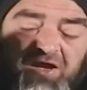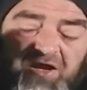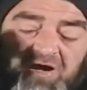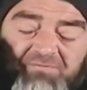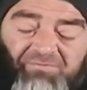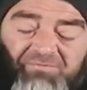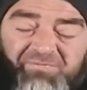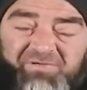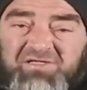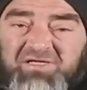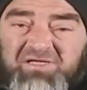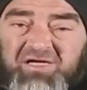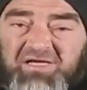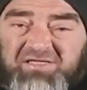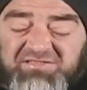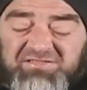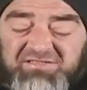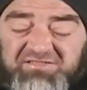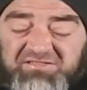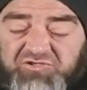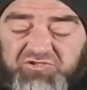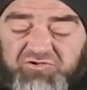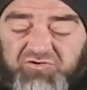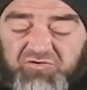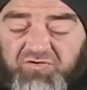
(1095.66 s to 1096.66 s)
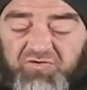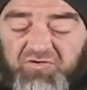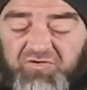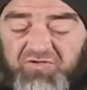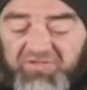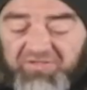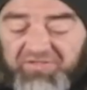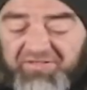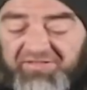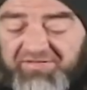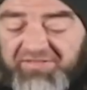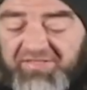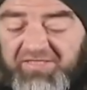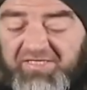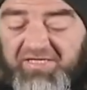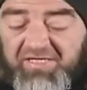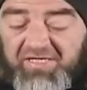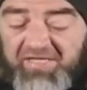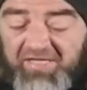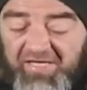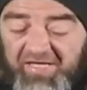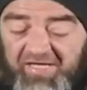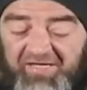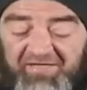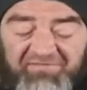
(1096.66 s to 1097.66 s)
Hope you guys enjoyed,
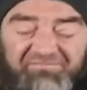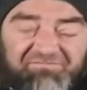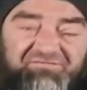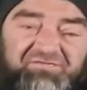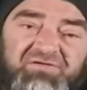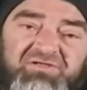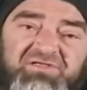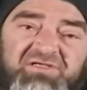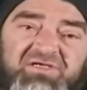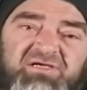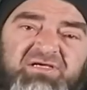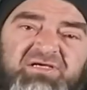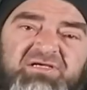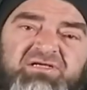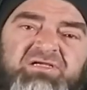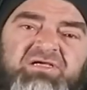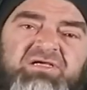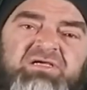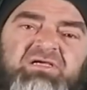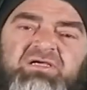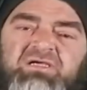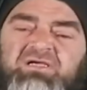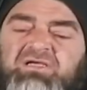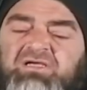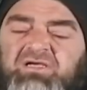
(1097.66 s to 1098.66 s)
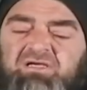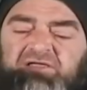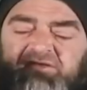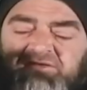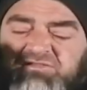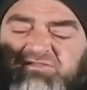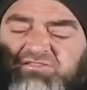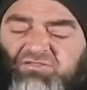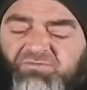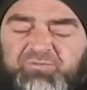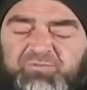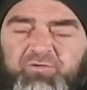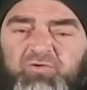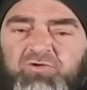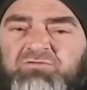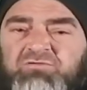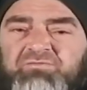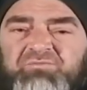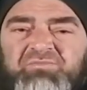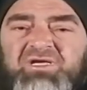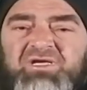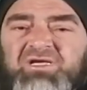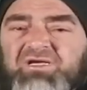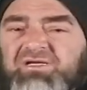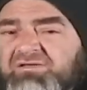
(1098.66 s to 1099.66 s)
and if you did, support
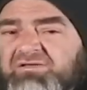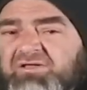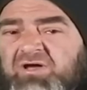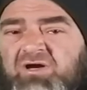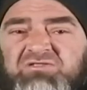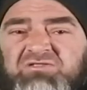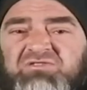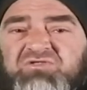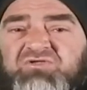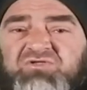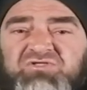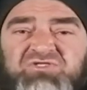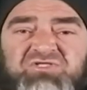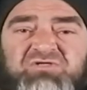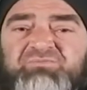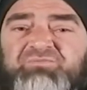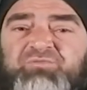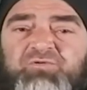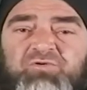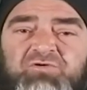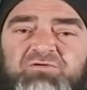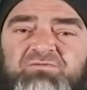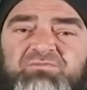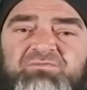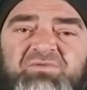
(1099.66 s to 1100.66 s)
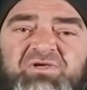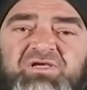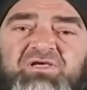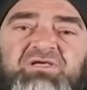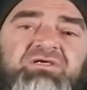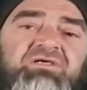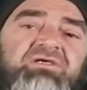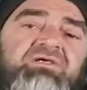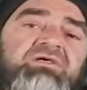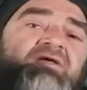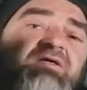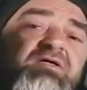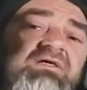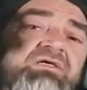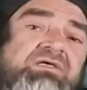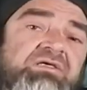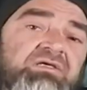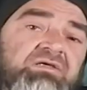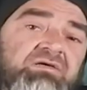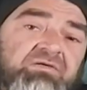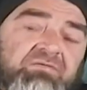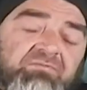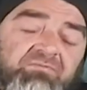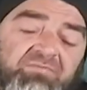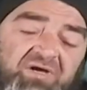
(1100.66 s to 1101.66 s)
me and those who support me
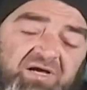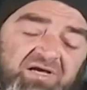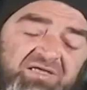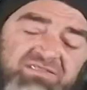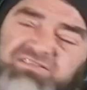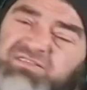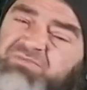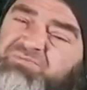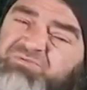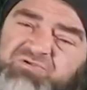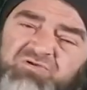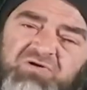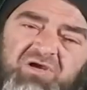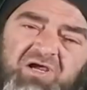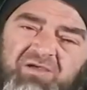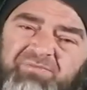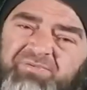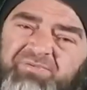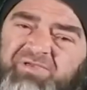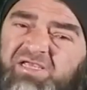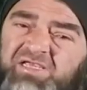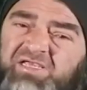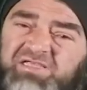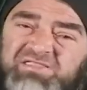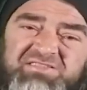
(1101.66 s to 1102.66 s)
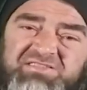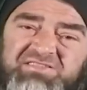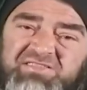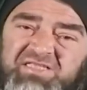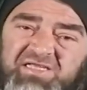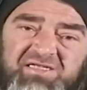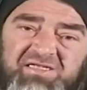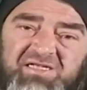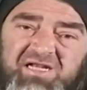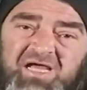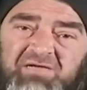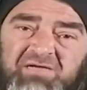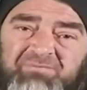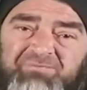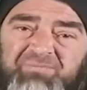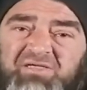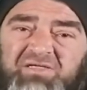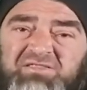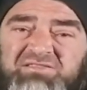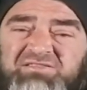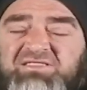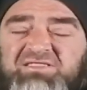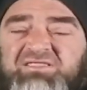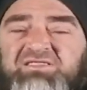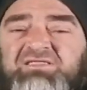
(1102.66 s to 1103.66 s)
by subscribing, hitting that like
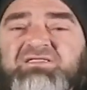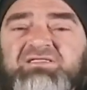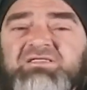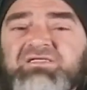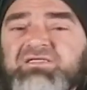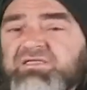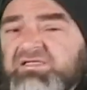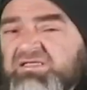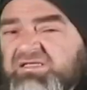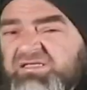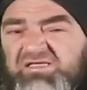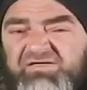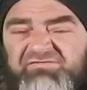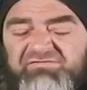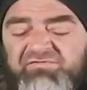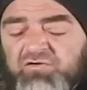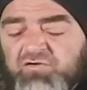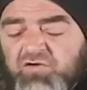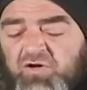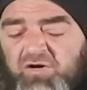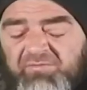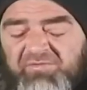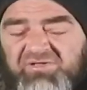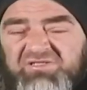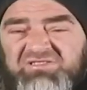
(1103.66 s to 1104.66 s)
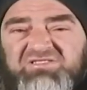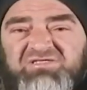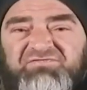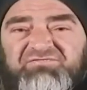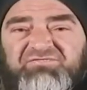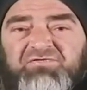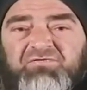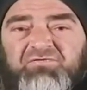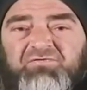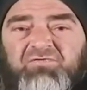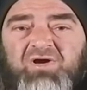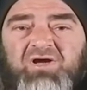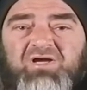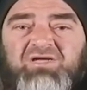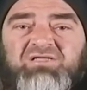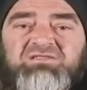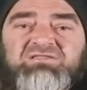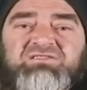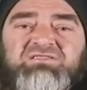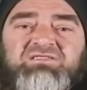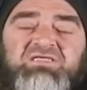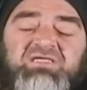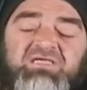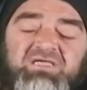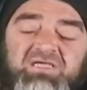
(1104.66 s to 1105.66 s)
button, leave a comment if you
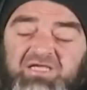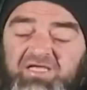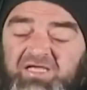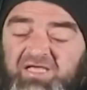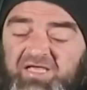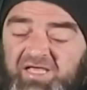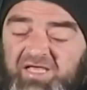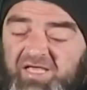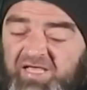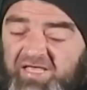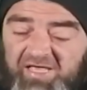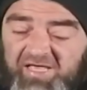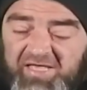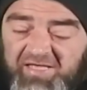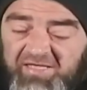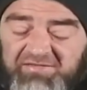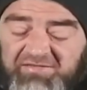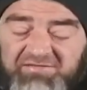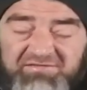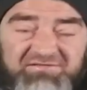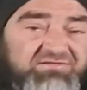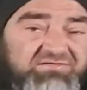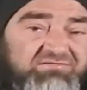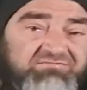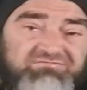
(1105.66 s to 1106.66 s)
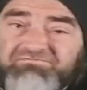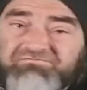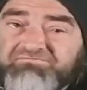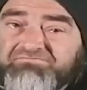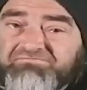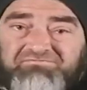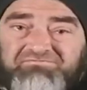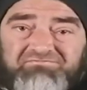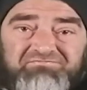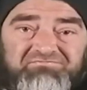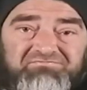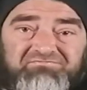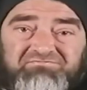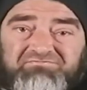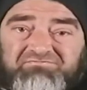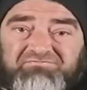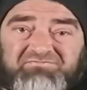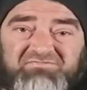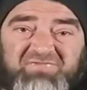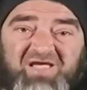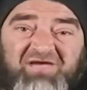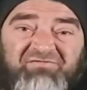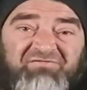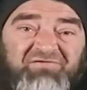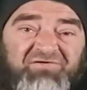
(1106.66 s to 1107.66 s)
want, and
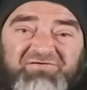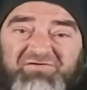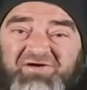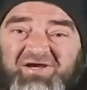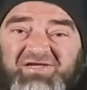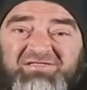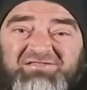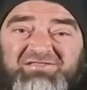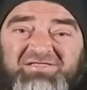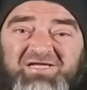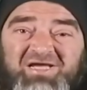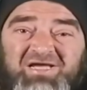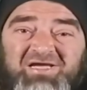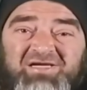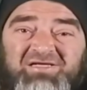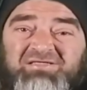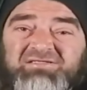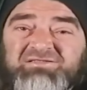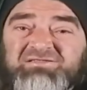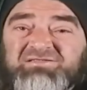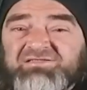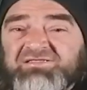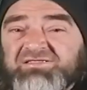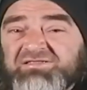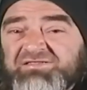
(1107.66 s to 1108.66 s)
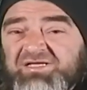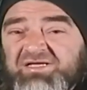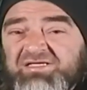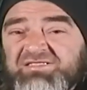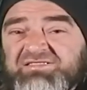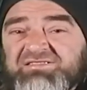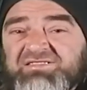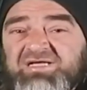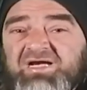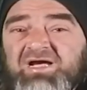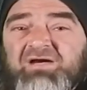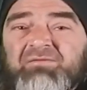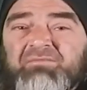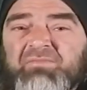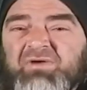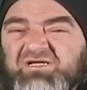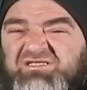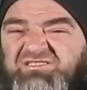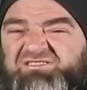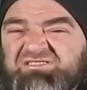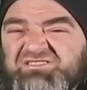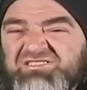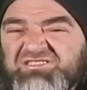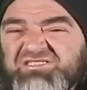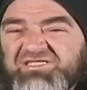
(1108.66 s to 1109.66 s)
have a great day. Till next time,
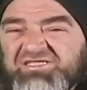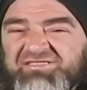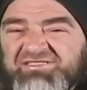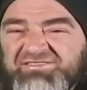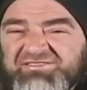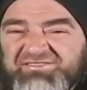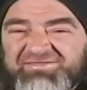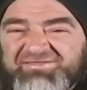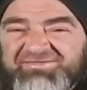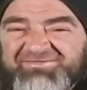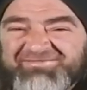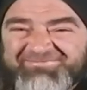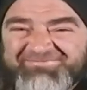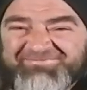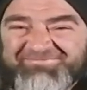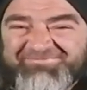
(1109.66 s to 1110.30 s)
cheers.